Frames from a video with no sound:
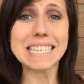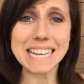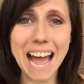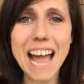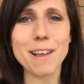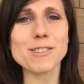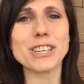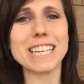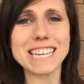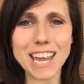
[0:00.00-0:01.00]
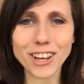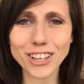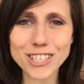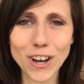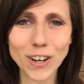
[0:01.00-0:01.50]
time. So I'm gonna take y'all
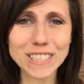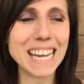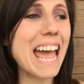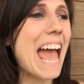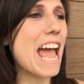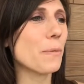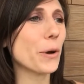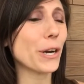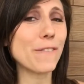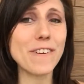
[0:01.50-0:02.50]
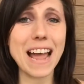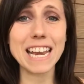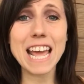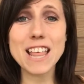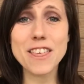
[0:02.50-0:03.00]
into Aldi and we're gonna
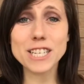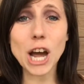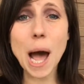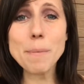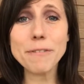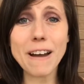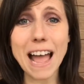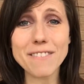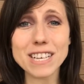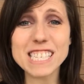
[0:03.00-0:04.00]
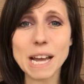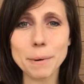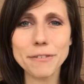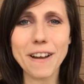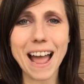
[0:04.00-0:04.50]
find the top 5
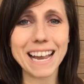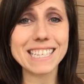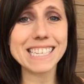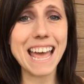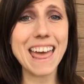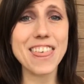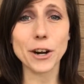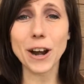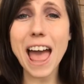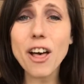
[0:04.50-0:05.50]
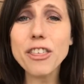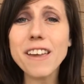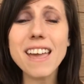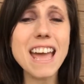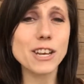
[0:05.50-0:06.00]
summer finds that are
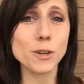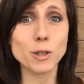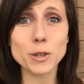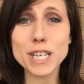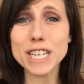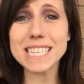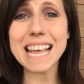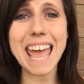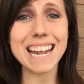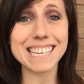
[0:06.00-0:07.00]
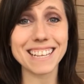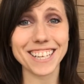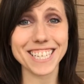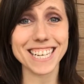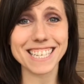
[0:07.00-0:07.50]
healthy, nutritious, and
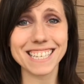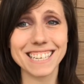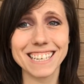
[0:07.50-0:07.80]
delicious. What